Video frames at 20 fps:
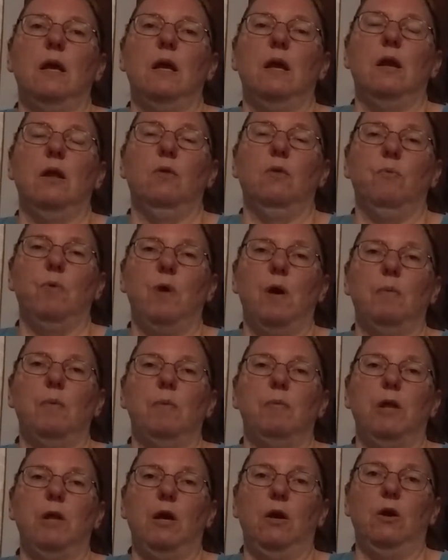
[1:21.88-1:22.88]
it is
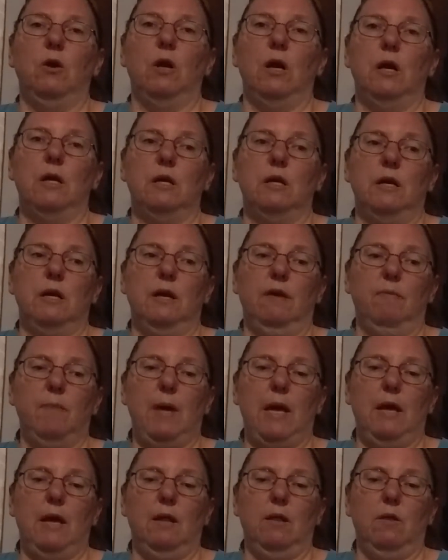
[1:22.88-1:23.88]
probably a good idea to give my
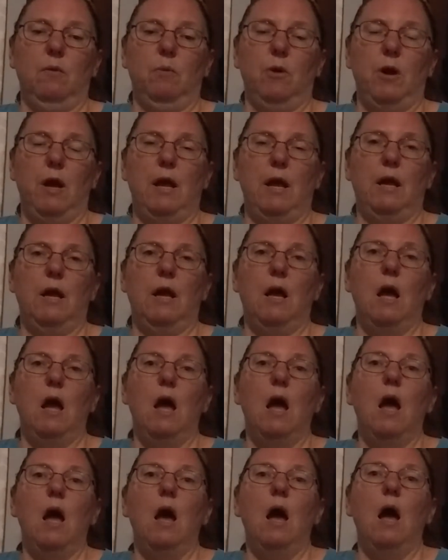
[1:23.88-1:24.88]
hands a break.
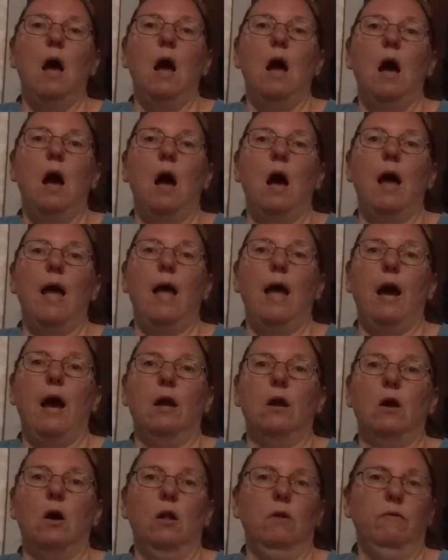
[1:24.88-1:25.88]
I
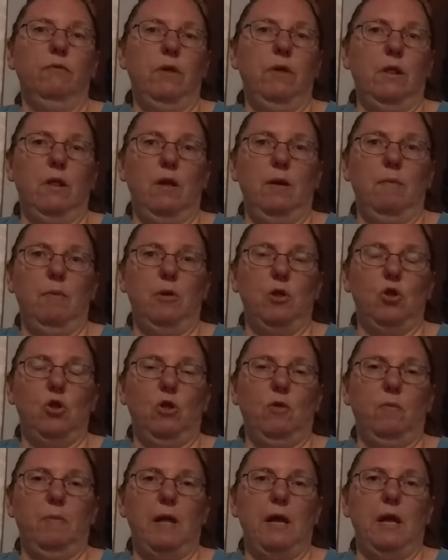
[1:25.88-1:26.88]
had all of these
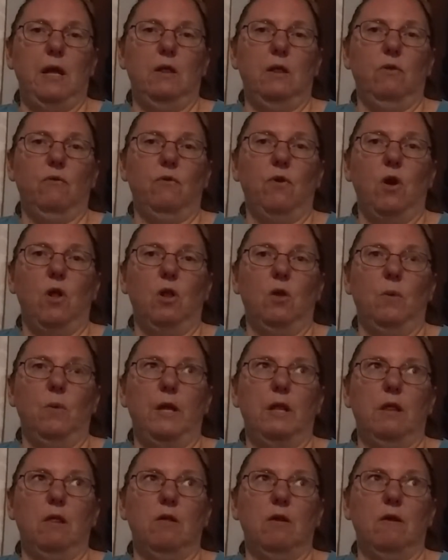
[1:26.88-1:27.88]
ambitious plans for
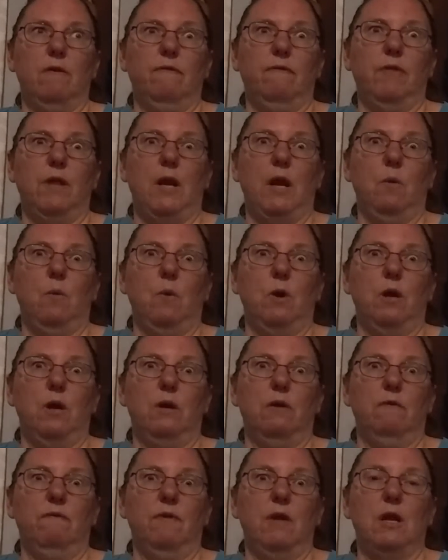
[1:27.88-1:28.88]
Halloween stuff that I wanted
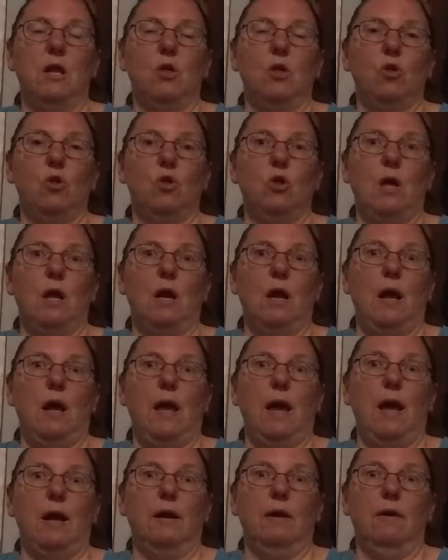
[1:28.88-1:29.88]
to finish, and I
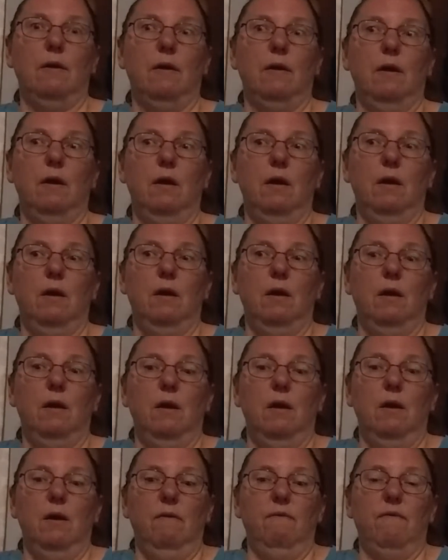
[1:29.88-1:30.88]
had it
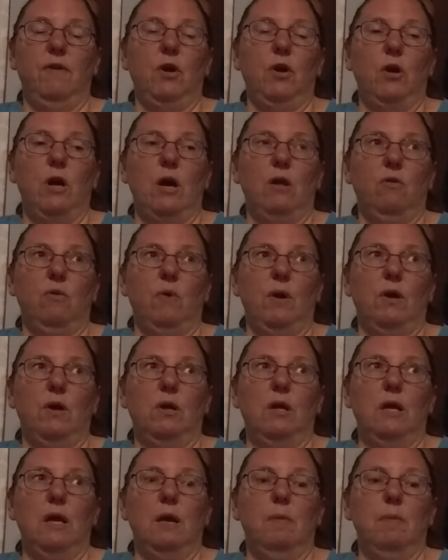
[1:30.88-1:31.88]
figured out so I
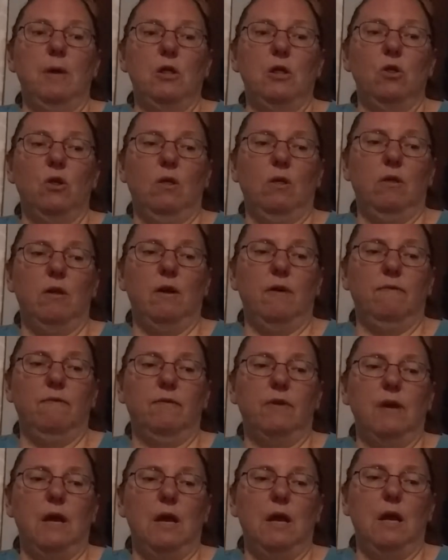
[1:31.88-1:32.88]
could get a bunch of stuff
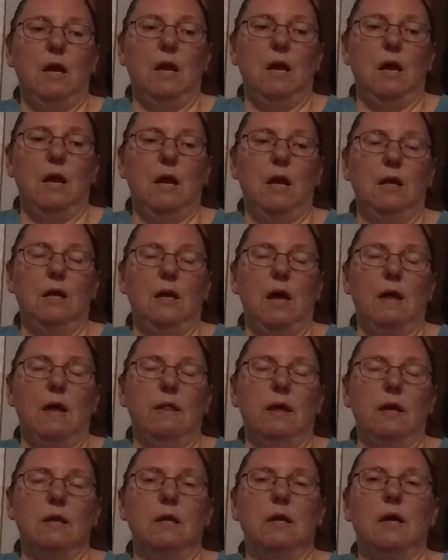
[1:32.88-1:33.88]
done, and yeah,
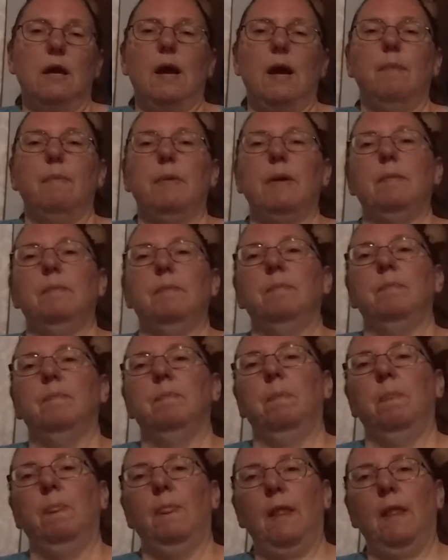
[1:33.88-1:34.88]
that didn't happen.
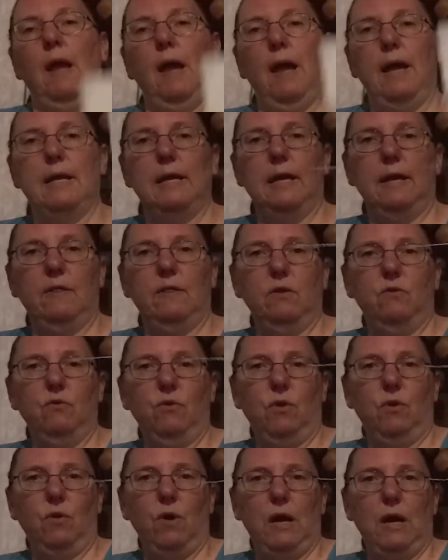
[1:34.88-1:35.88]
I did get the
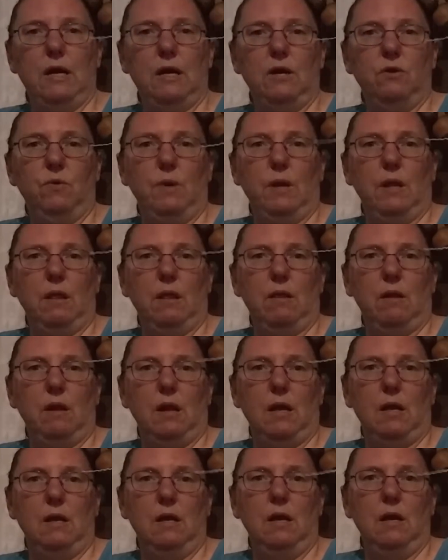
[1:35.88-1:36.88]
Grady twins
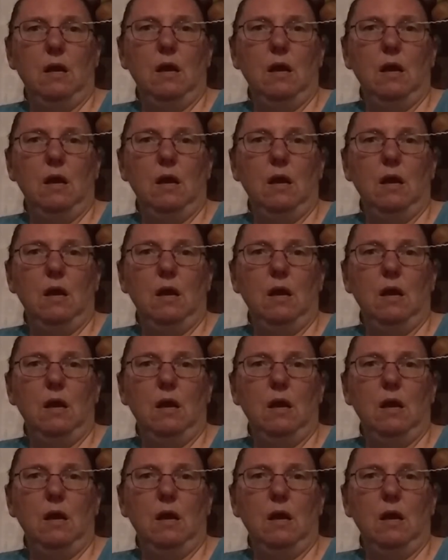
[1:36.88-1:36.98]
done.